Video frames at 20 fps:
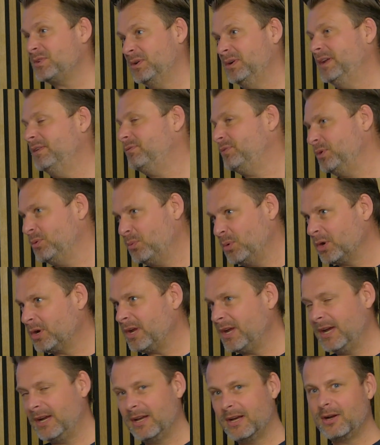So, and if you're
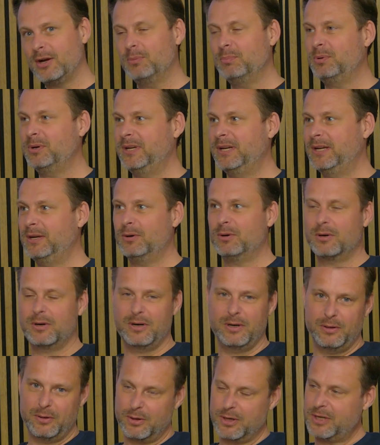working at a company
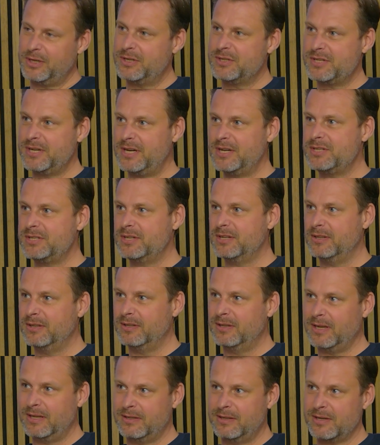or an
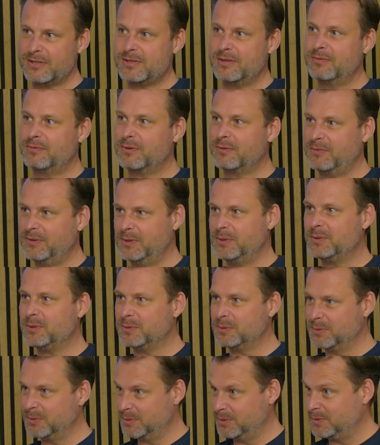organization that doesn't
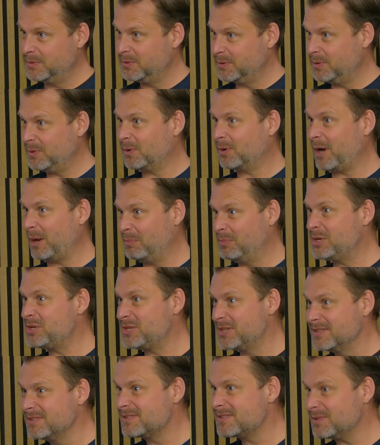fulfill your
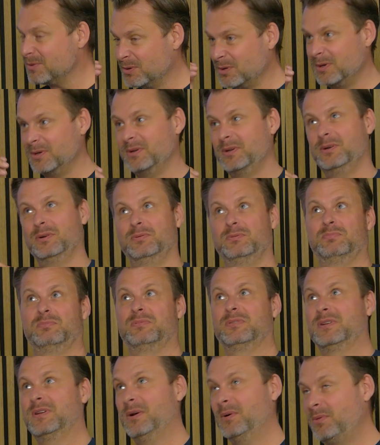ambitions, or you
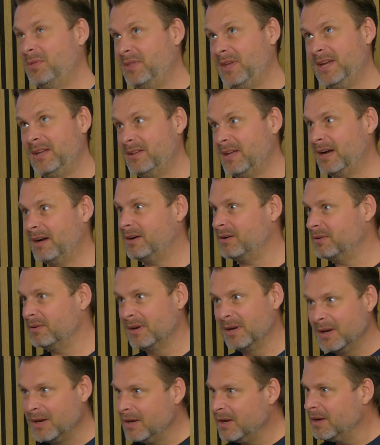don't think
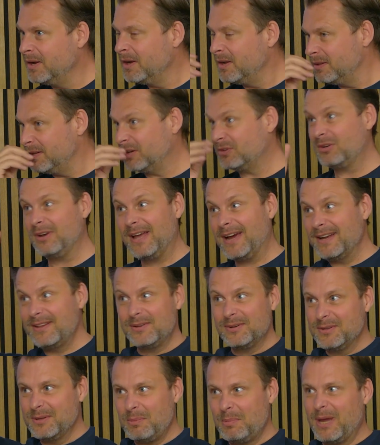there's
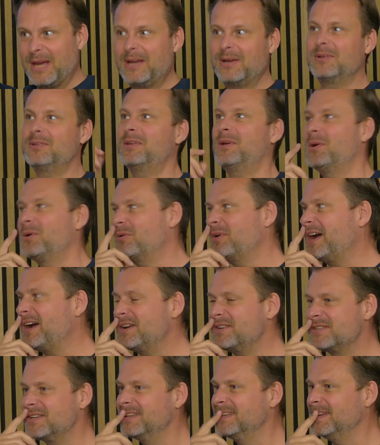light on the back of the
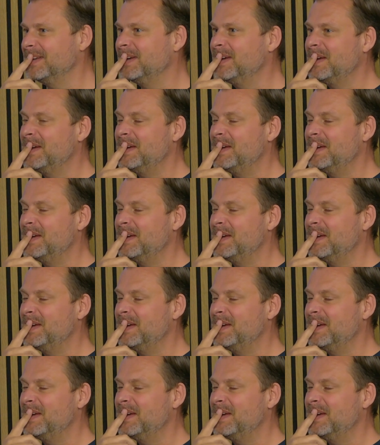horizon,